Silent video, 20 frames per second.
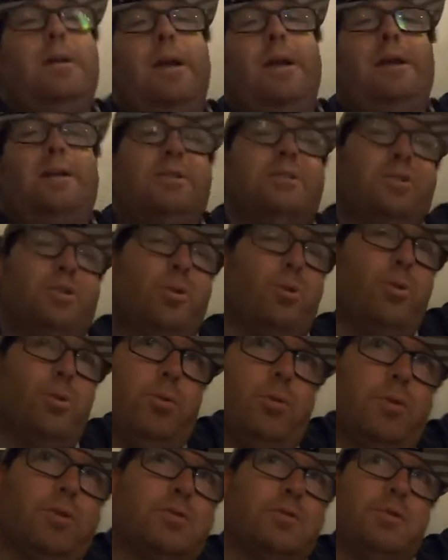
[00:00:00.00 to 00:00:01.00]
yeah, that's
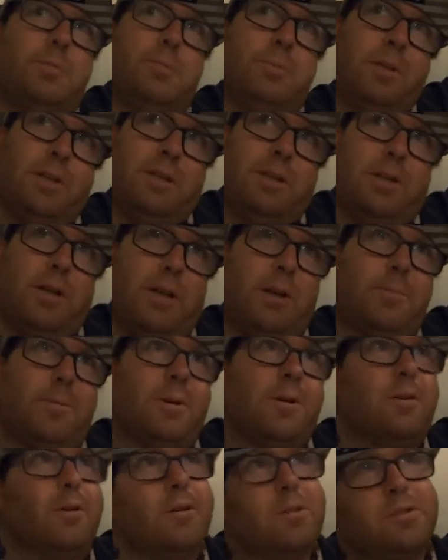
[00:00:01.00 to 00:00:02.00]
cool. There's a Big
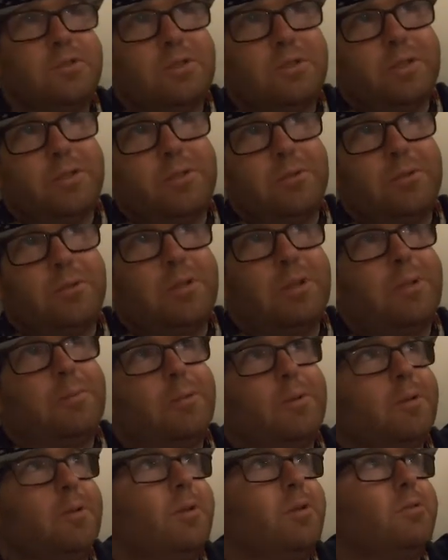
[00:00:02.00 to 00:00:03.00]
Dipper, there's a Little
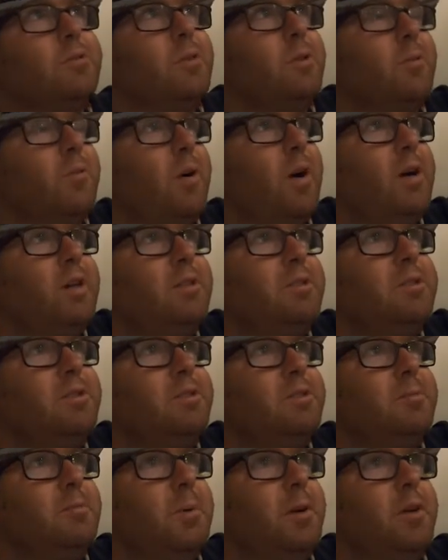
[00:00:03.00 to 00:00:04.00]
Dipper, there's
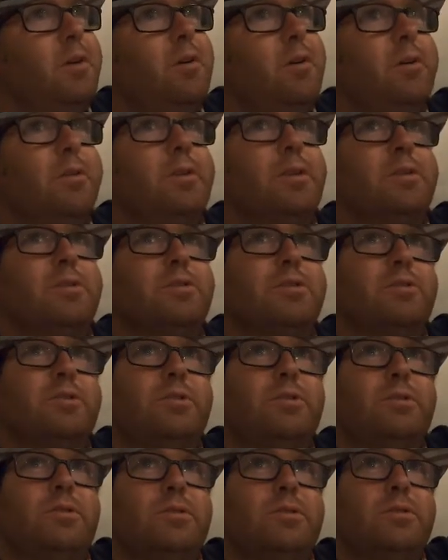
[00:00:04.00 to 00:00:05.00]
Orion's Belt, there's,
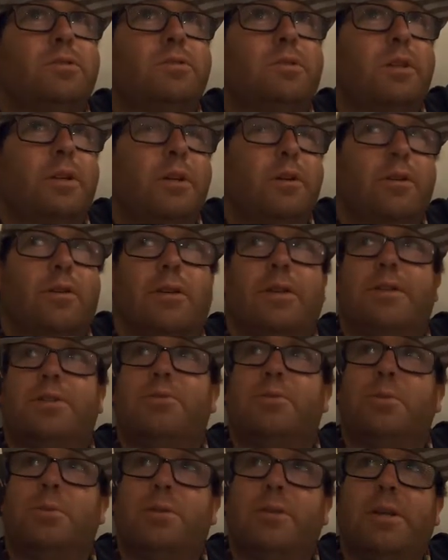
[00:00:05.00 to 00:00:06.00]
you know,
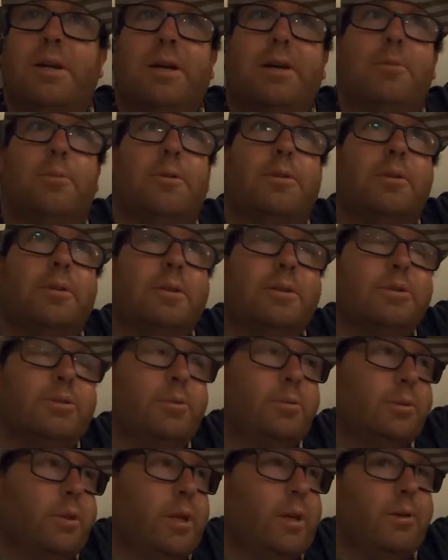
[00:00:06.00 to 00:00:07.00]
this one, that one,
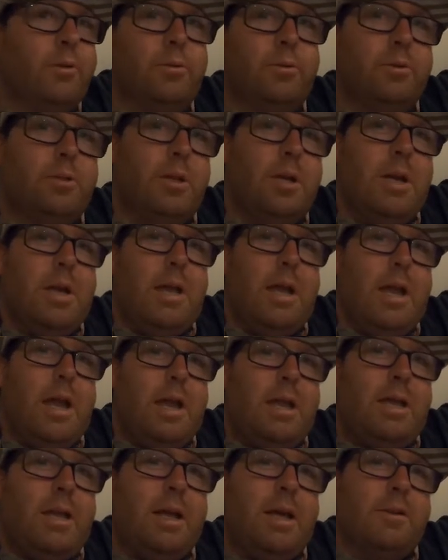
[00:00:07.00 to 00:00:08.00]
this one, that one.
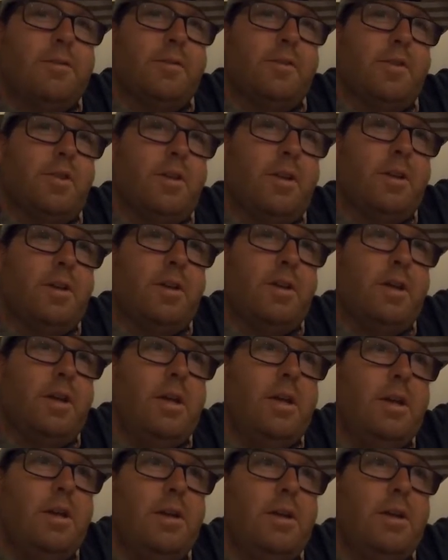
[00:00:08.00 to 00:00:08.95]
And they ever think,